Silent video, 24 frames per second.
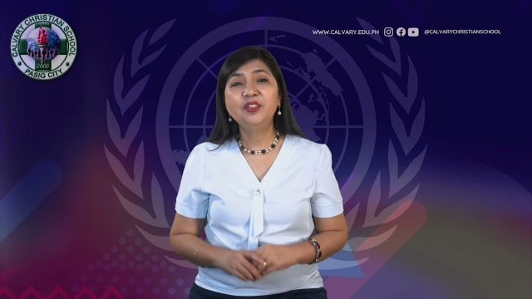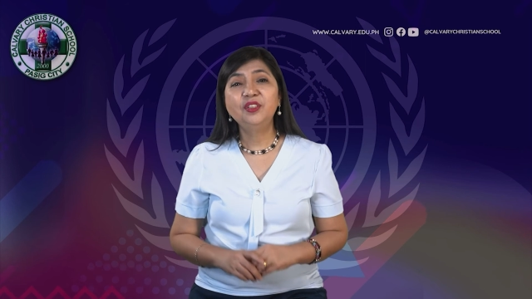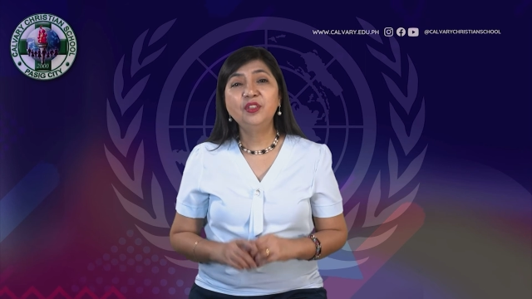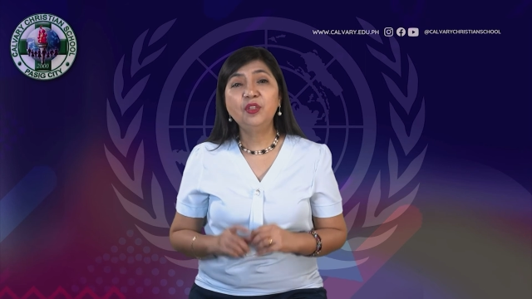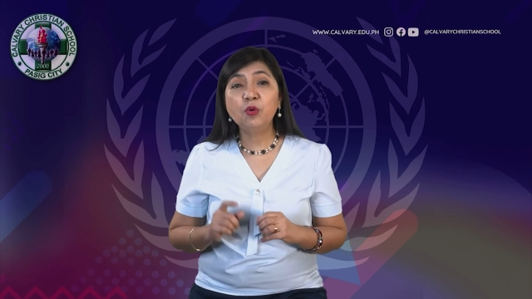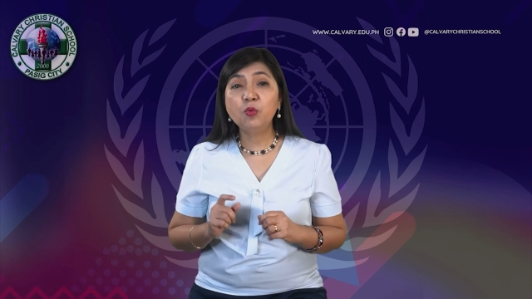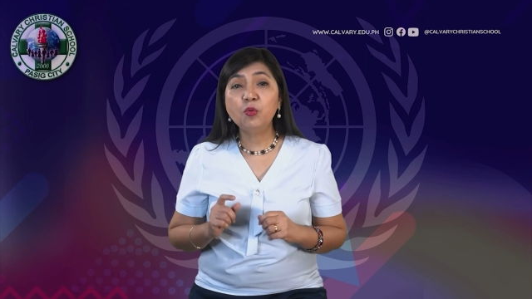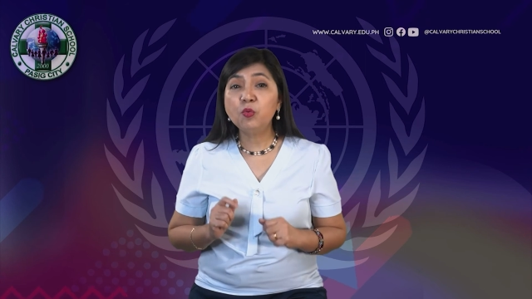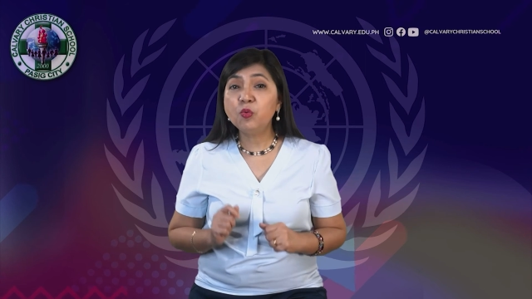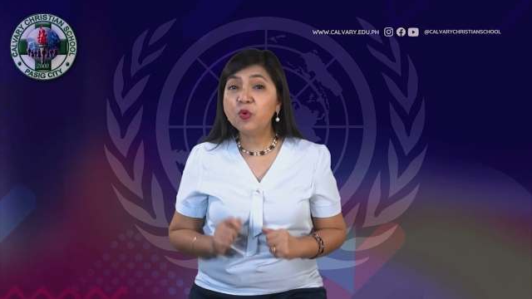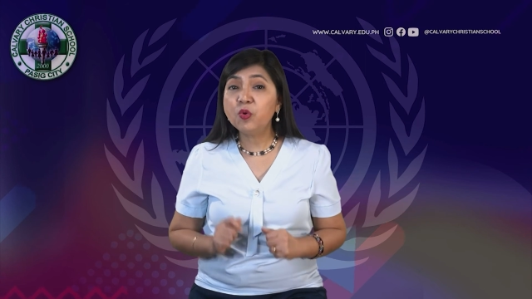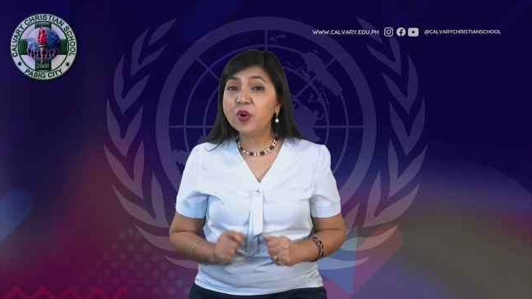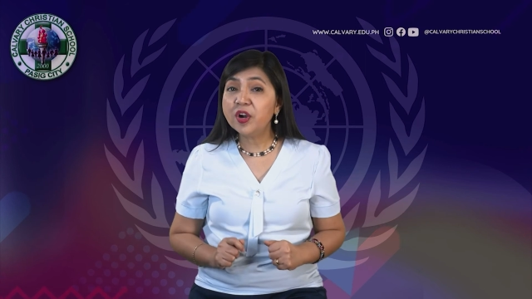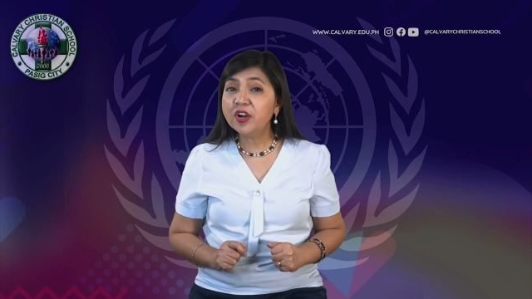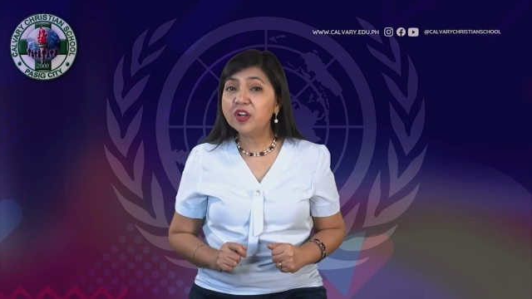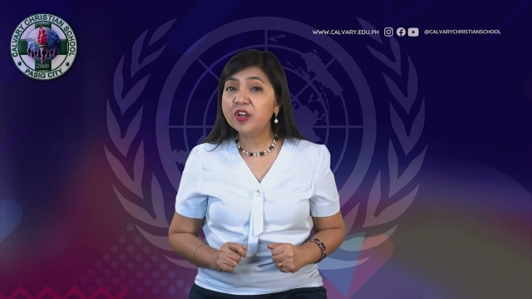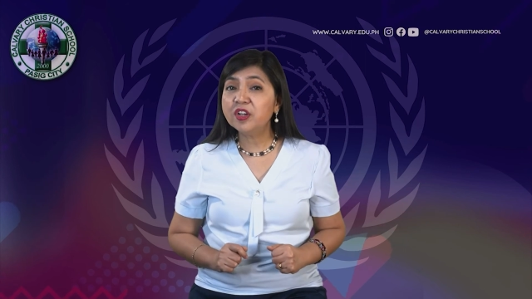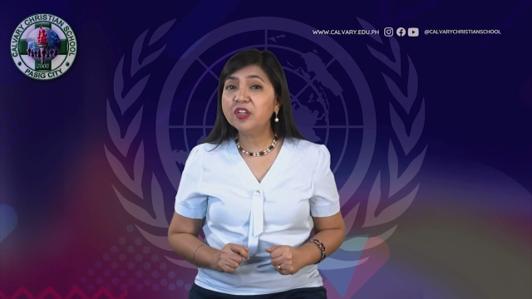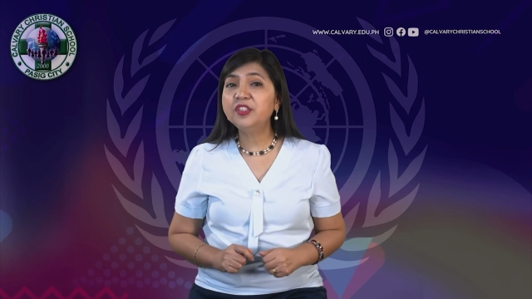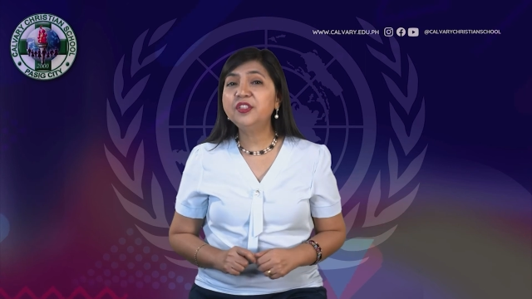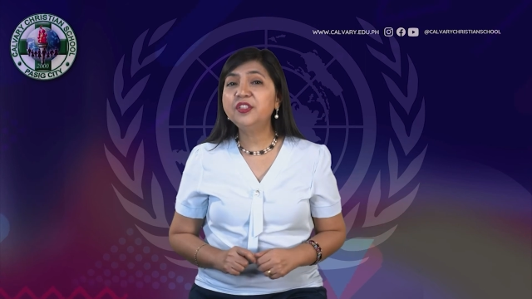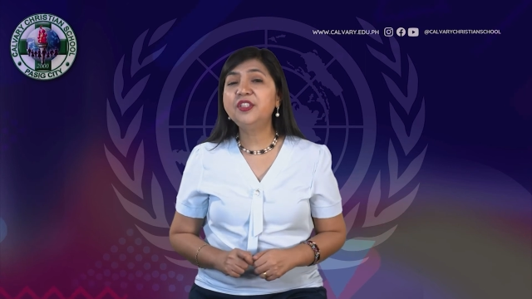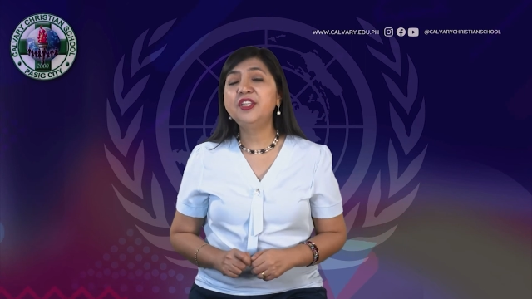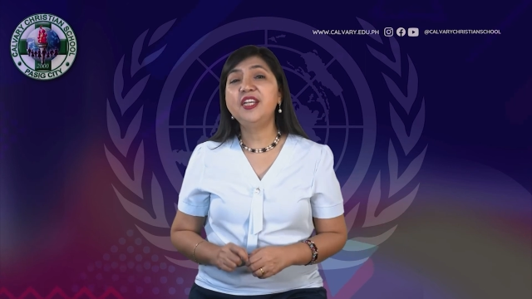the
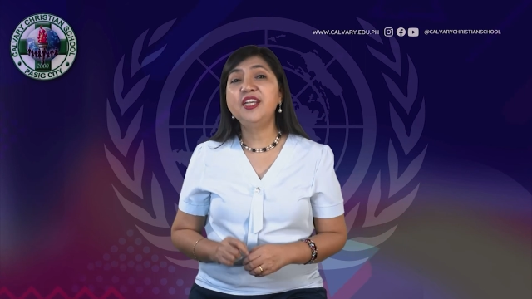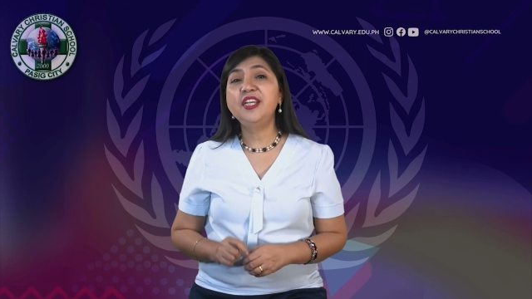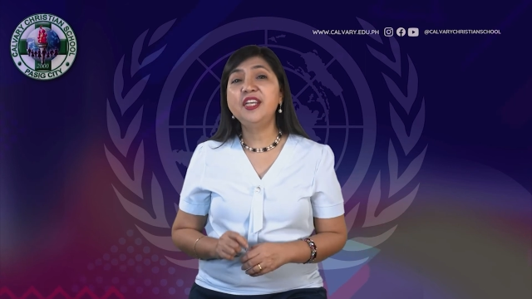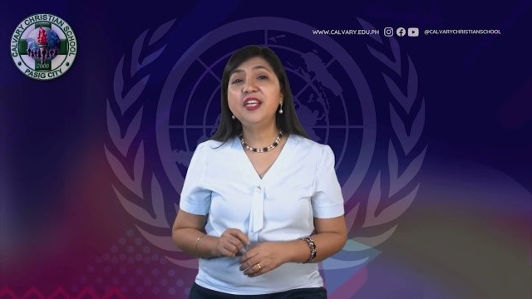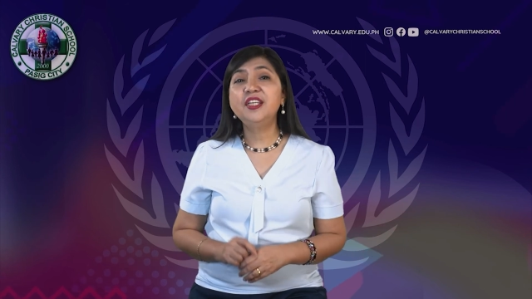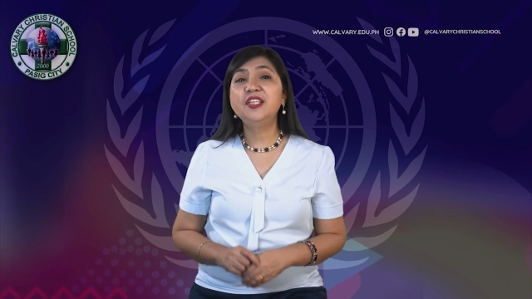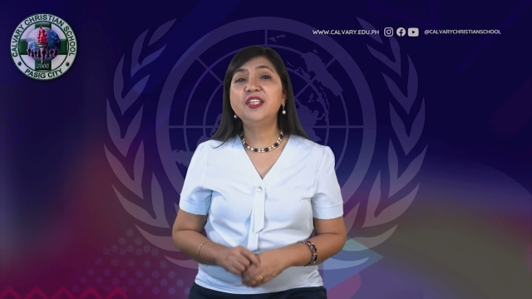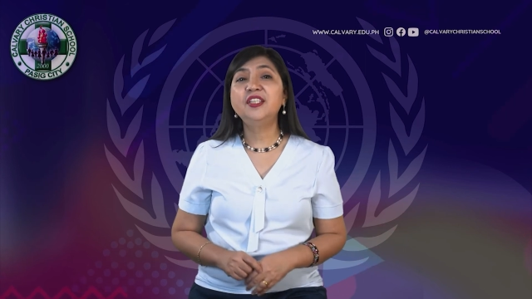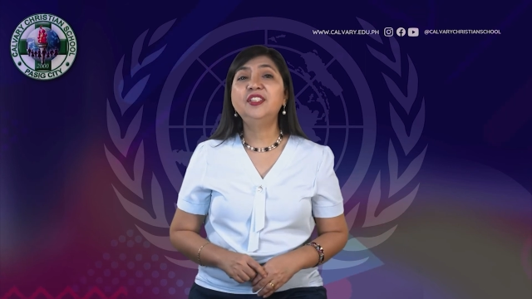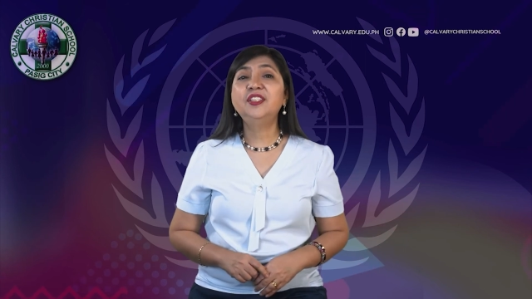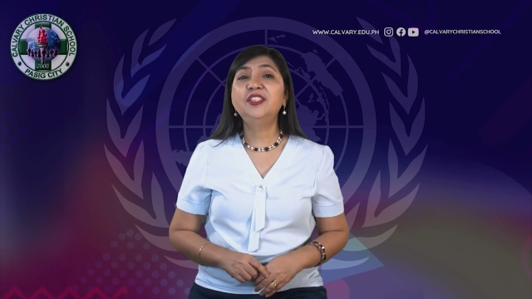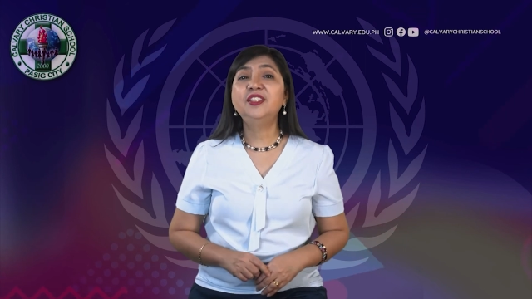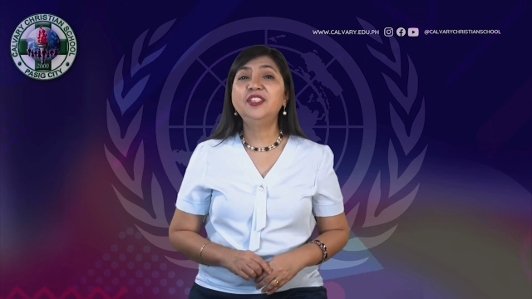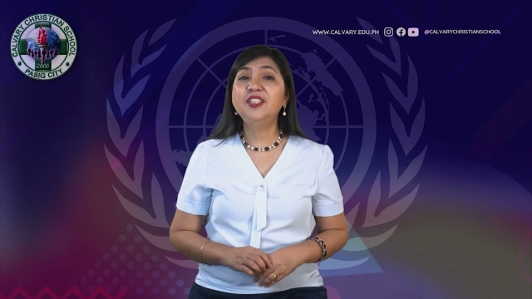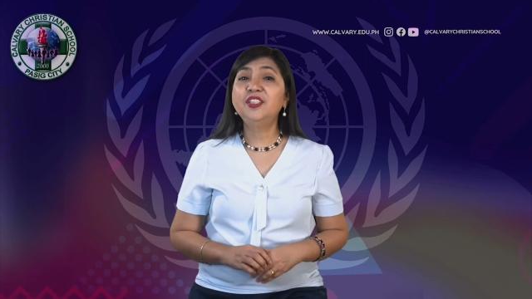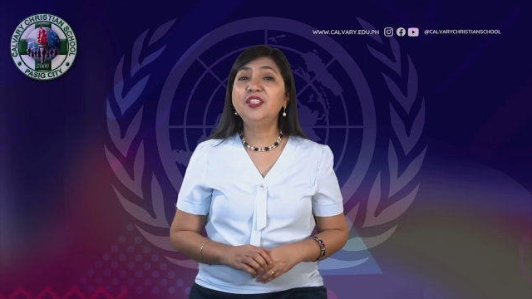world is